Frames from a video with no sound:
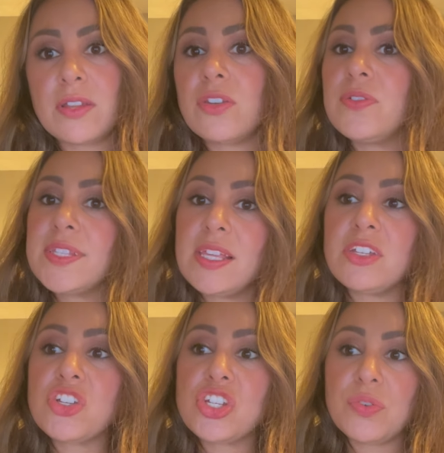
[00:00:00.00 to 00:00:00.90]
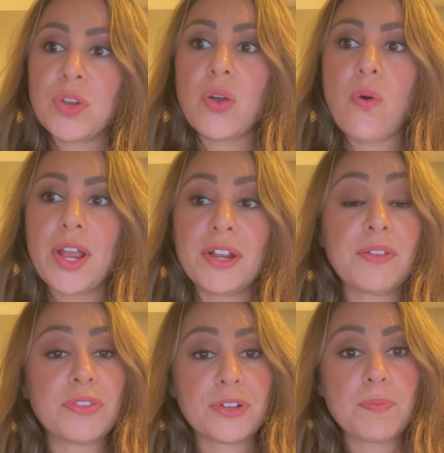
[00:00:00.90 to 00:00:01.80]
New Zealand should require
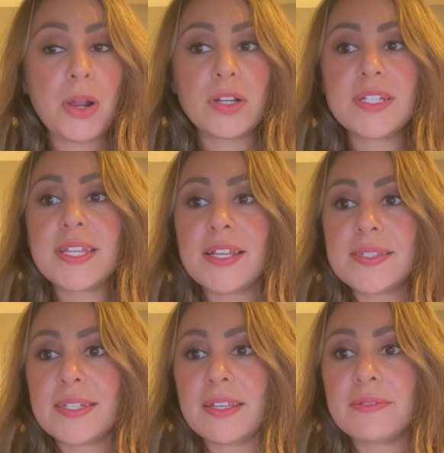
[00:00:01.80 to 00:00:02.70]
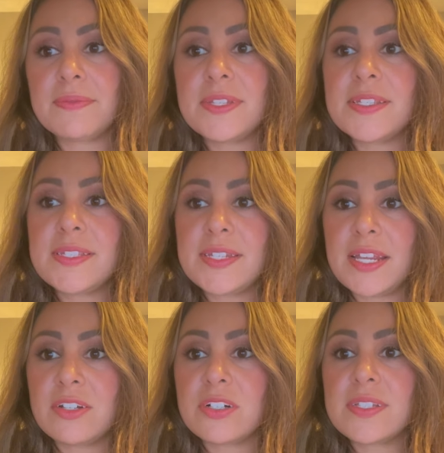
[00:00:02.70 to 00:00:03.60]
third-party testing,
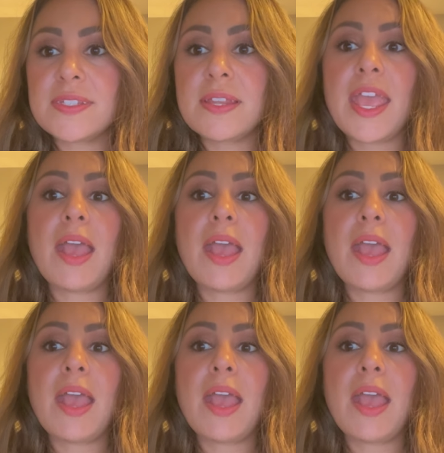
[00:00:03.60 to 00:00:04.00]
standards,